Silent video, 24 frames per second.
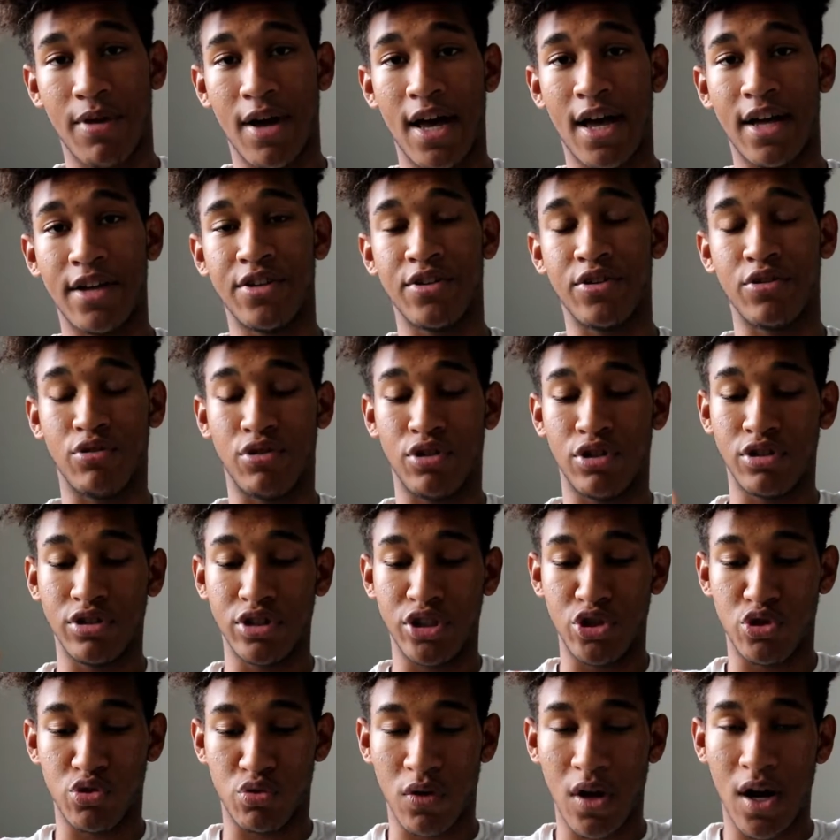I had to literally
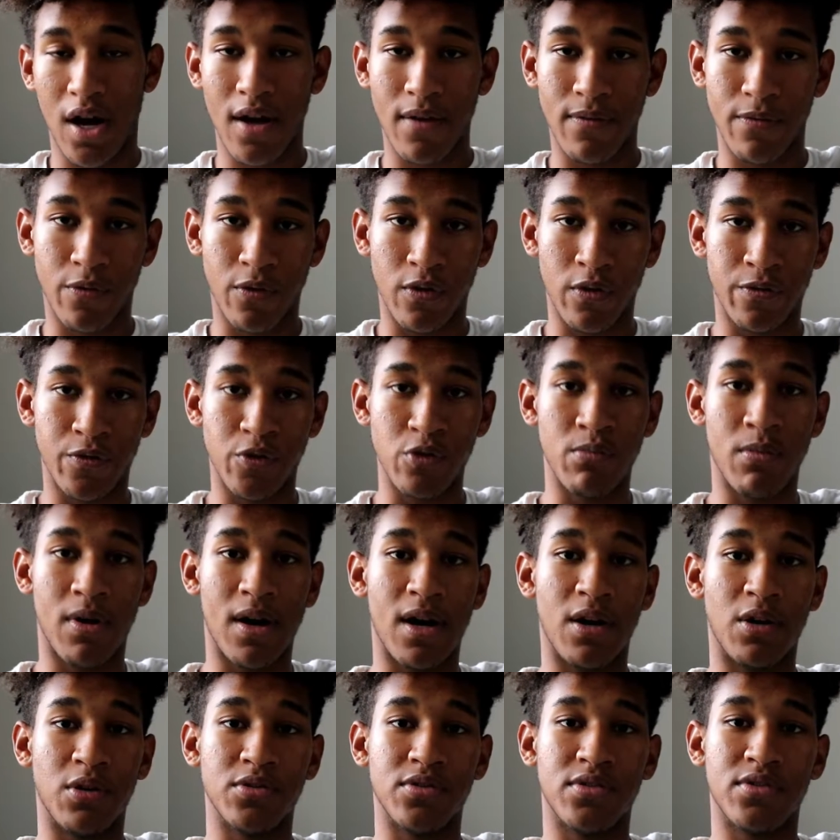drive for a few
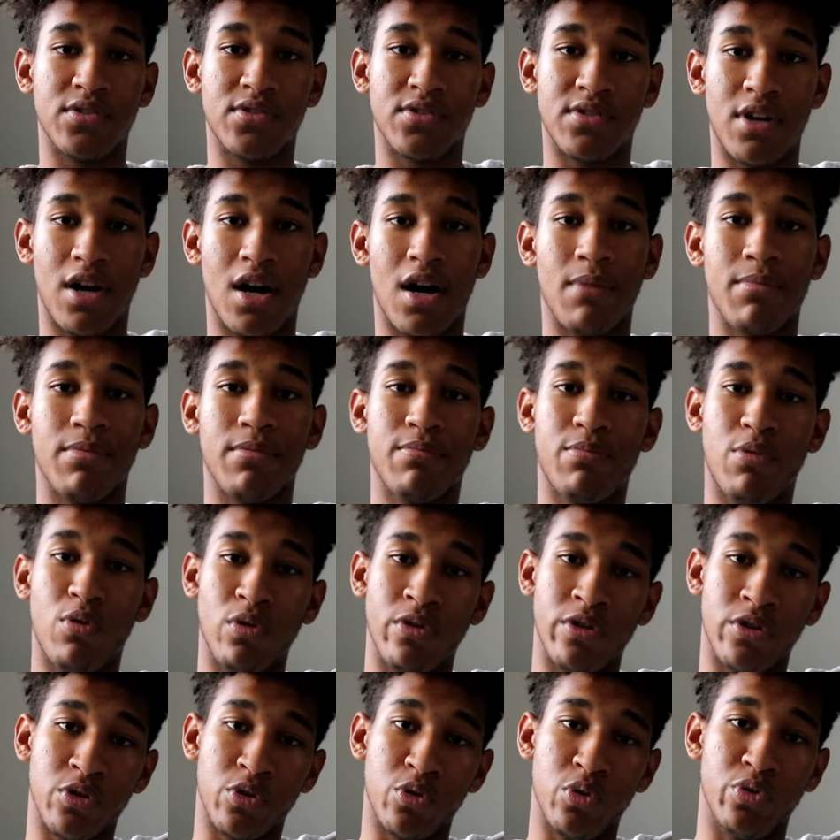miles, stop,
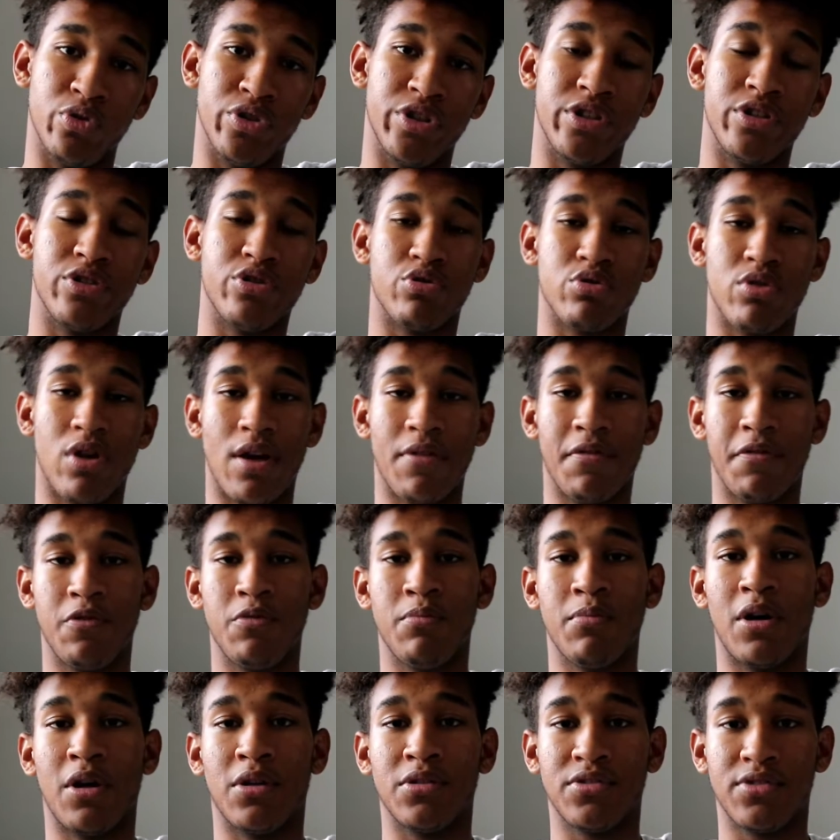pour in coolant, drive a few
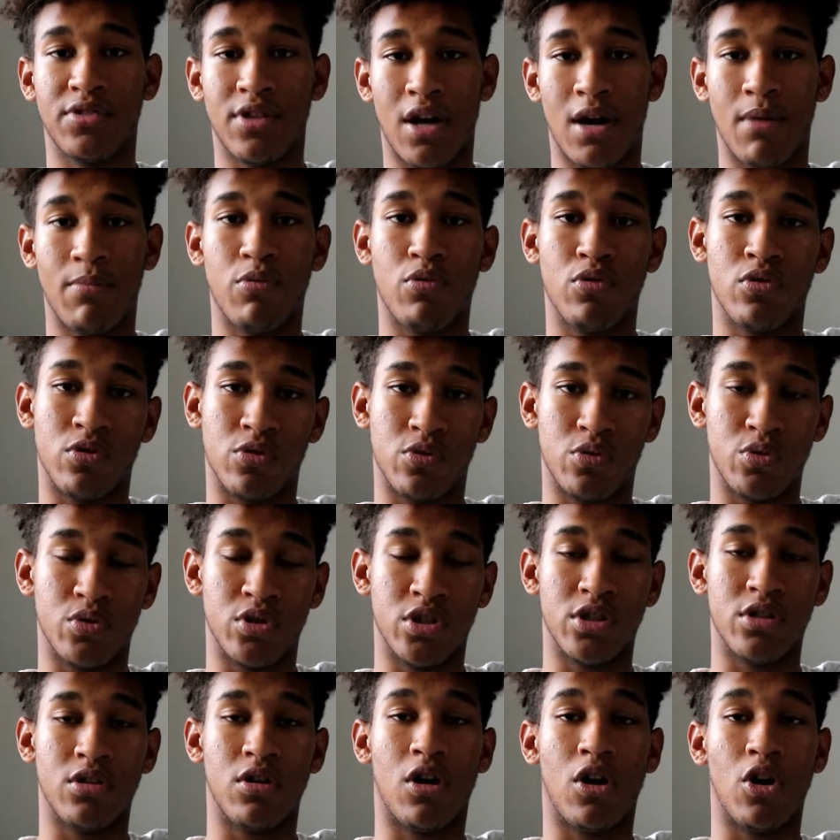miles, stop, pour in
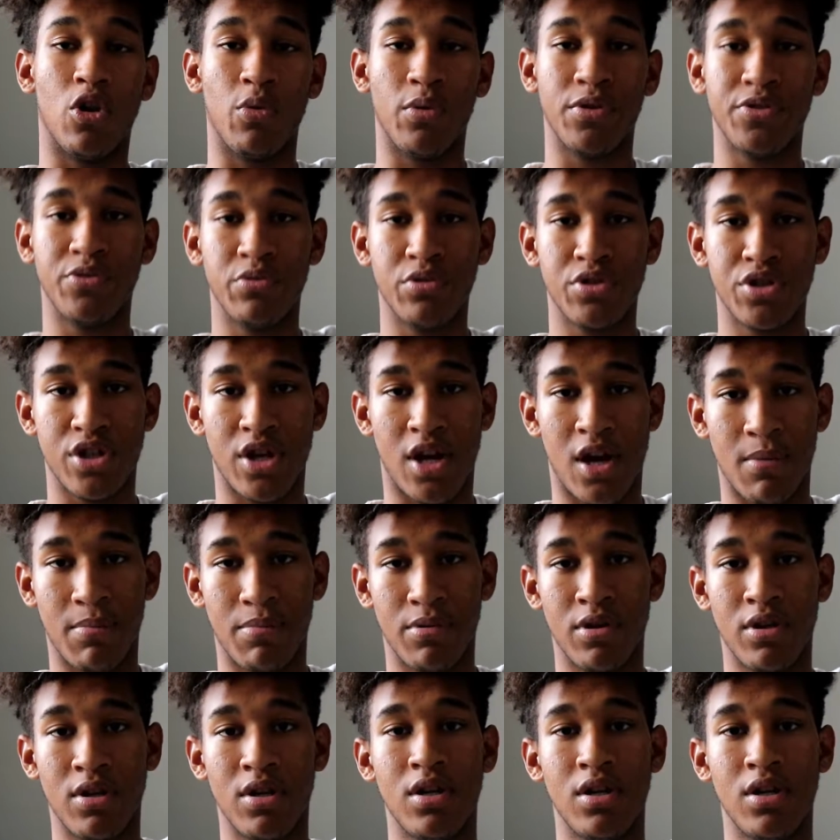coolant, all the way to a shop.